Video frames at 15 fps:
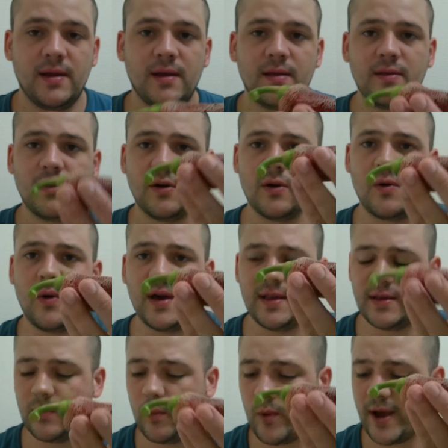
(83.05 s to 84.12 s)
it's got quite
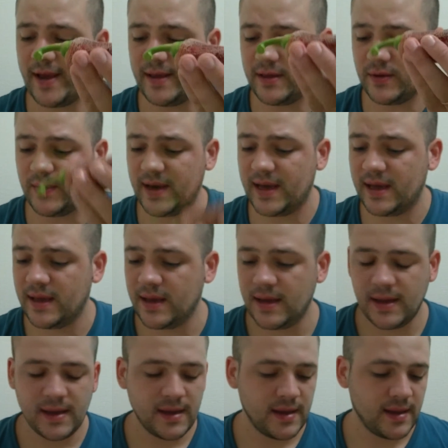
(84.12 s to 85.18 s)
some weight to it.
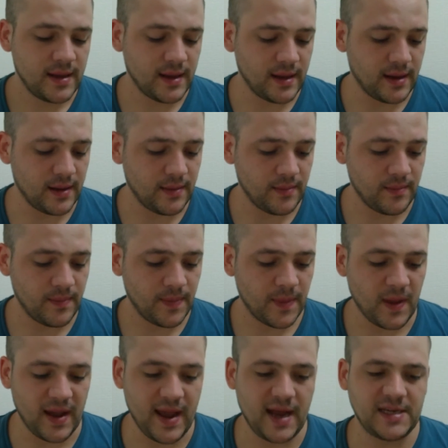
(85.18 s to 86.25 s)
I
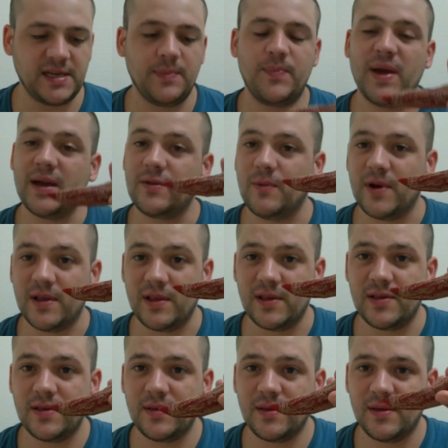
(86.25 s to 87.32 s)
actually picked
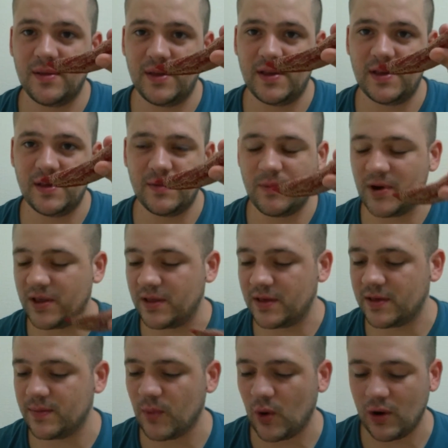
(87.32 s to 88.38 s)
this is one of the
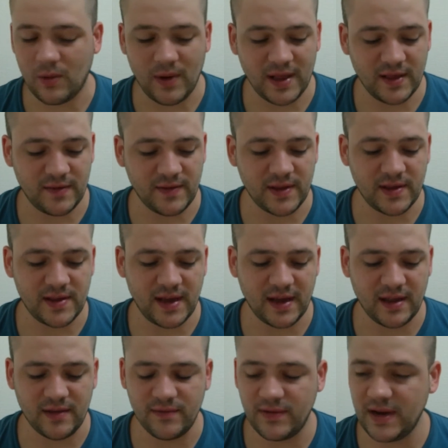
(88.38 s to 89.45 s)
smaller ones for the sake
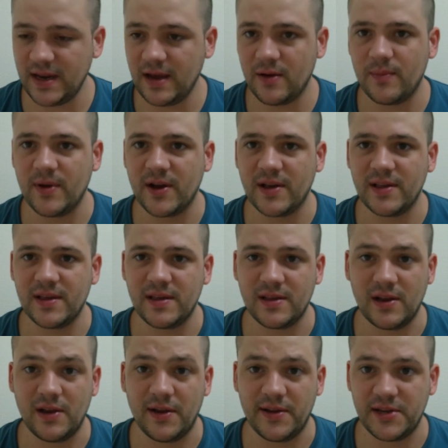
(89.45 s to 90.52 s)
of the video, because it's a
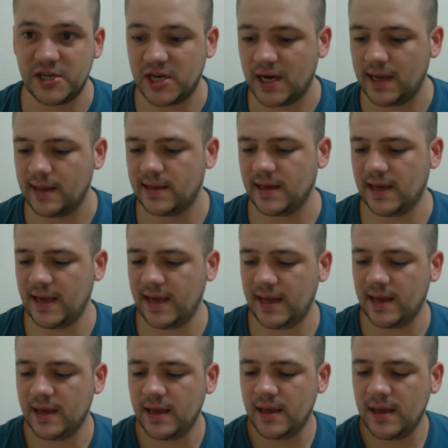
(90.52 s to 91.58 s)
lot of chili to
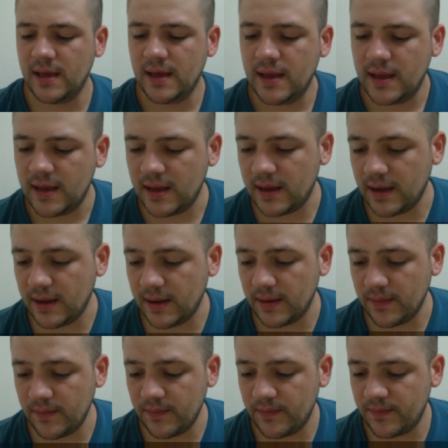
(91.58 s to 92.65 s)
eat.
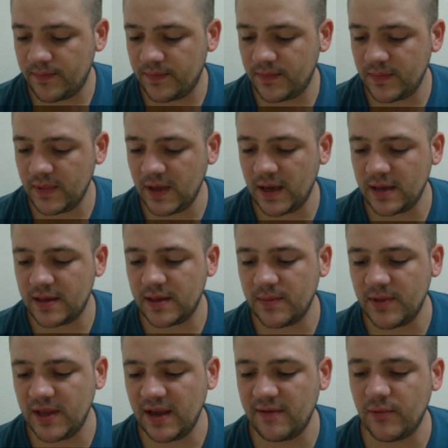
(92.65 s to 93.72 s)
Yeah, some
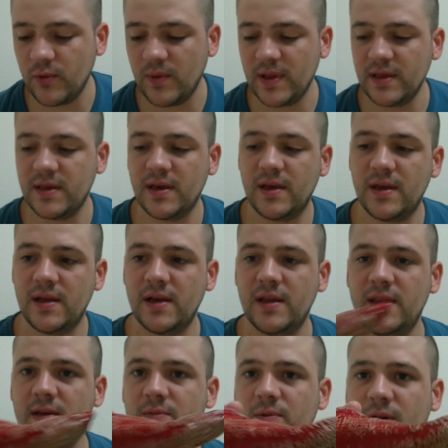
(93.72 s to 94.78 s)
of the other ones,
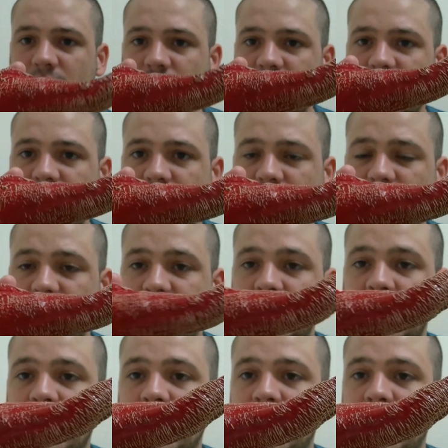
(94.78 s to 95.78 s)
this one got huge,